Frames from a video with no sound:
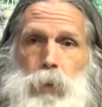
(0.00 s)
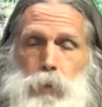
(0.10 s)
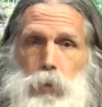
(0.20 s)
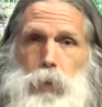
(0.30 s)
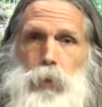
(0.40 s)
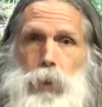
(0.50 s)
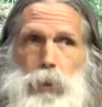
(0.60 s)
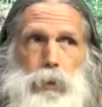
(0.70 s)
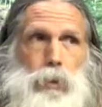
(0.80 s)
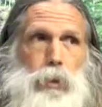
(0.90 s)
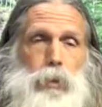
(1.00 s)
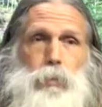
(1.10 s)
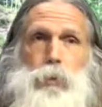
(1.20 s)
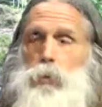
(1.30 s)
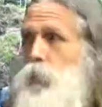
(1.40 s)

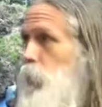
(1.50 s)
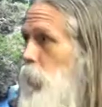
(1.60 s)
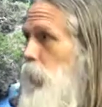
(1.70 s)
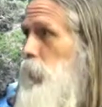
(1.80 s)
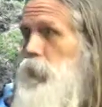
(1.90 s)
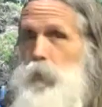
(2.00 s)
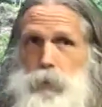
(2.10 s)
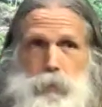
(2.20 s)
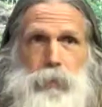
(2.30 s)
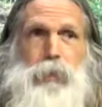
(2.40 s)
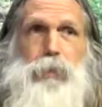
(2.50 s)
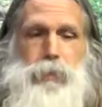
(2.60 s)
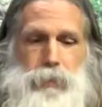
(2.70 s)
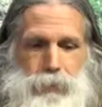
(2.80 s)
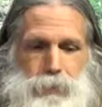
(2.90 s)
circulation, which requires
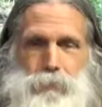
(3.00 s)
uh,